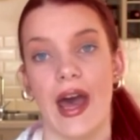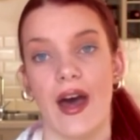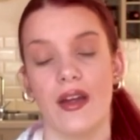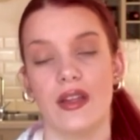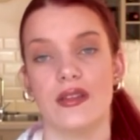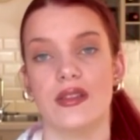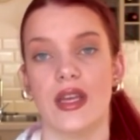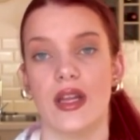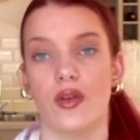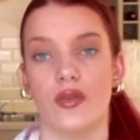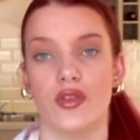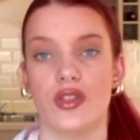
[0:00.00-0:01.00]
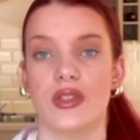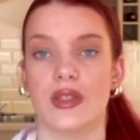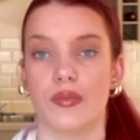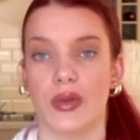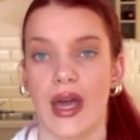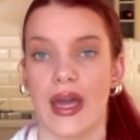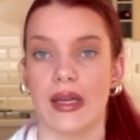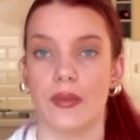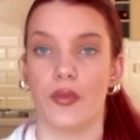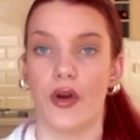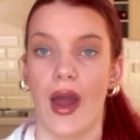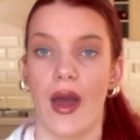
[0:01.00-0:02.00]
out instead of just the plain
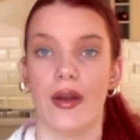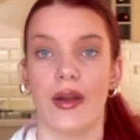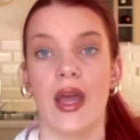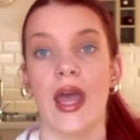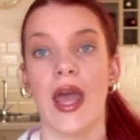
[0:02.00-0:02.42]
brown